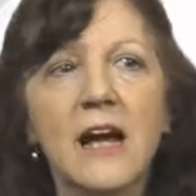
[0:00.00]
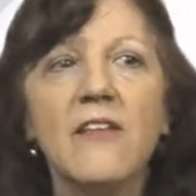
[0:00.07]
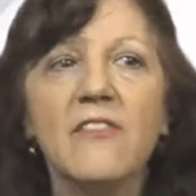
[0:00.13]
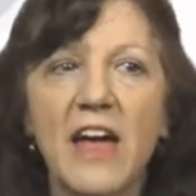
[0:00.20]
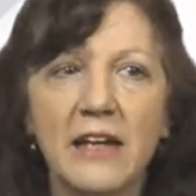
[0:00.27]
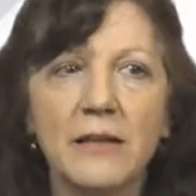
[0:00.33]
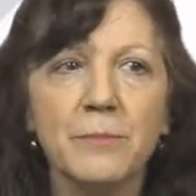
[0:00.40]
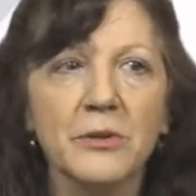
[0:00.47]

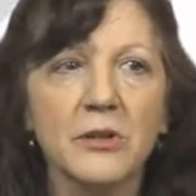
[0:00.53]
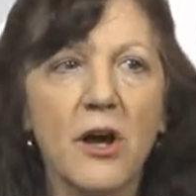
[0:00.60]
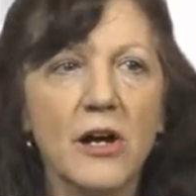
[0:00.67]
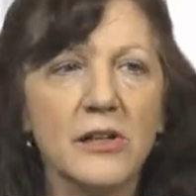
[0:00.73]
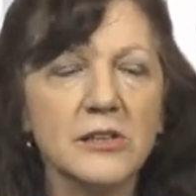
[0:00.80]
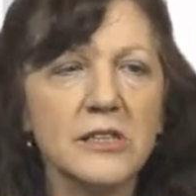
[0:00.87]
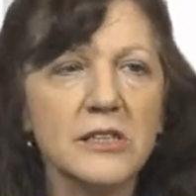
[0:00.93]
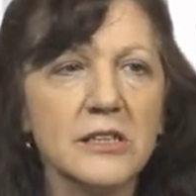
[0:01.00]
that it
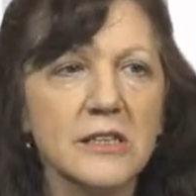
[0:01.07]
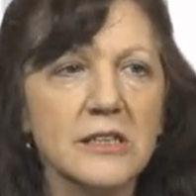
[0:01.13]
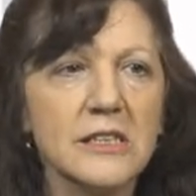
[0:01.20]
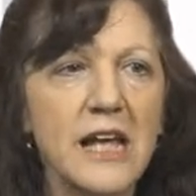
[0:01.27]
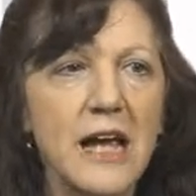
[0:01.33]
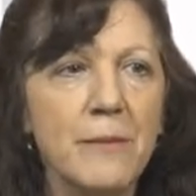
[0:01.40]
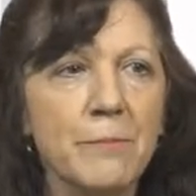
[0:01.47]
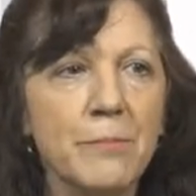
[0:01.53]
belongs to the
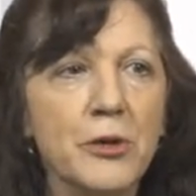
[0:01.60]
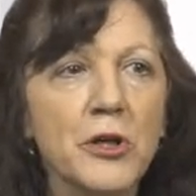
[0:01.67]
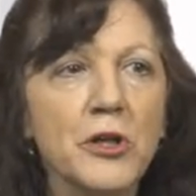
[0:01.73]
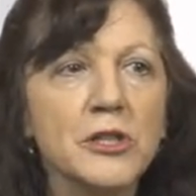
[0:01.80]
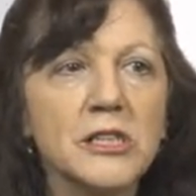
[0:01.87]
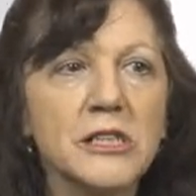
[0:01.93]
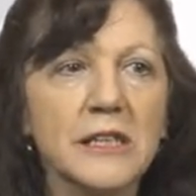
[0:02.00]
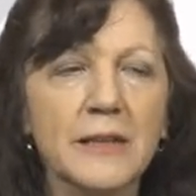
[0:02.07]
same
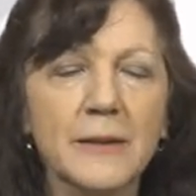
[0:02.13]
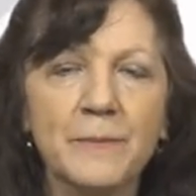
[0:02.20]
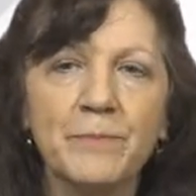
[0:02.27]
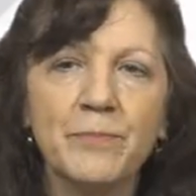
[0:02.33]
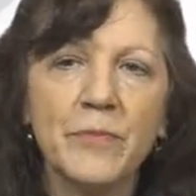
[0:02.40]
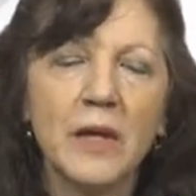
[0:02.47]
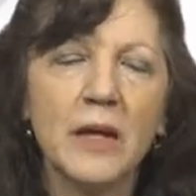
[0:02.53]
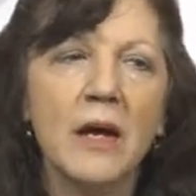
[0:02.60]
person.
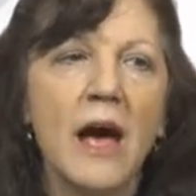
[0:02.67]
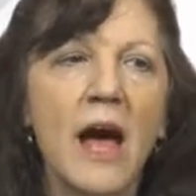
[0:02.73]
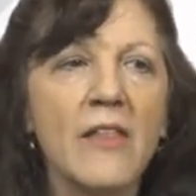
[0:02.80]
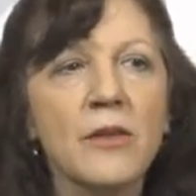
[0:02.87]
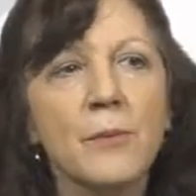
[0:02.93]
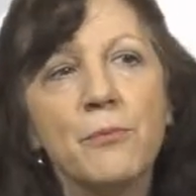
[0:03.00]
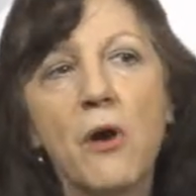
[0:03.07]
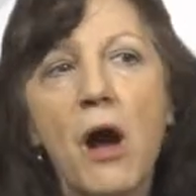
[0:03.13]
And
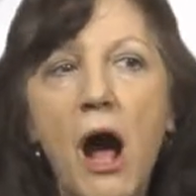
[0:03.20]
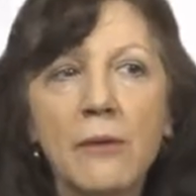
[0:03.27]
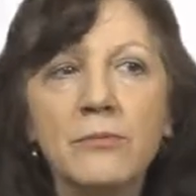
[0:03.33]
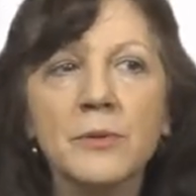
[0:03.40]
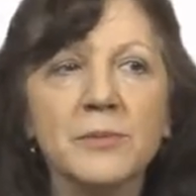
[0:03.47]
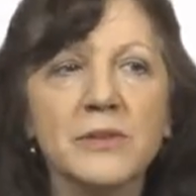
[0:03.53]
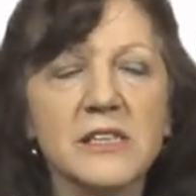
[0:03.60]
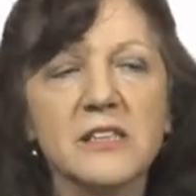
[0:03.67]
the
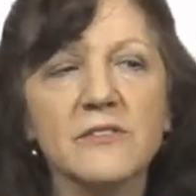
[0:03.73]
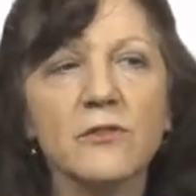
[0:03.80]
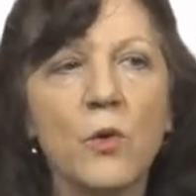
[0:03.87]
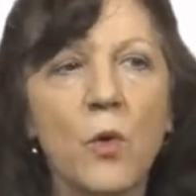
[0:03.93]
problem is, of